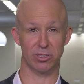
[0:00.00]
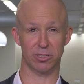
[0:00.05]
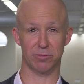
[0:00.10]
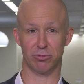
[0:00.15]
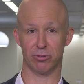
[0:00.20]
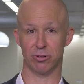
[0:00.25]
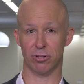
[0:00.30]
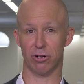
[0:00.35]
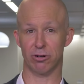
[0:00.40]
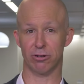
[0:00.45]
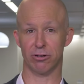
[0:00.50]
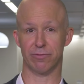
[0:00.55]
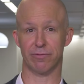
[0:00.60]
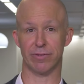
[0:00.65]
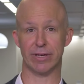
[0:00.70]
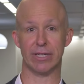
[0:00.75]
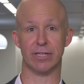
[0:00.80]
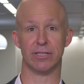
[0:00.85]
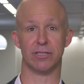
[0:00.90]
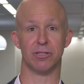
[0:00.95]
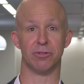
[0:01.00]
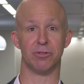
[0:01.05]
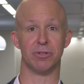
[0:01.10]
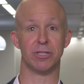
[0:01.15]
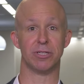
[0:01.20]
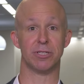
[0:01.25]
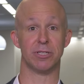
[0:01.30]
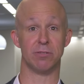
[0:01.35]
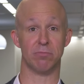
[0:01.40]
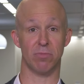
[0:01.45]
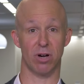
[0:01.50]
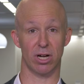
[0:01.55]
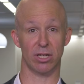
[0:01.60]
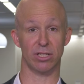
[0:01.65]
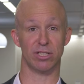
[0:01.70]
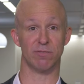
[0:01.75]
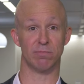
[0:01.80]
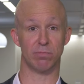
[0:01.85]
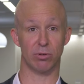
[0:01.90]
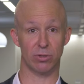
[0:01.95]
to pornography is doing to the
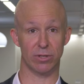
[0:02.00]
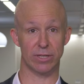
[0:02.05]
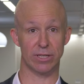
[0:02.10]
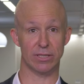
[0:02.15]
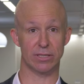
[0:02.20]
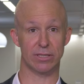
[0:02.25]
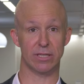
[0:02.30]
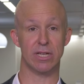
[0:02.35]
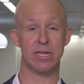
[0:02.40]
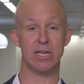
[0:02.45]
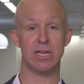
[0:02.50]
minds of boys.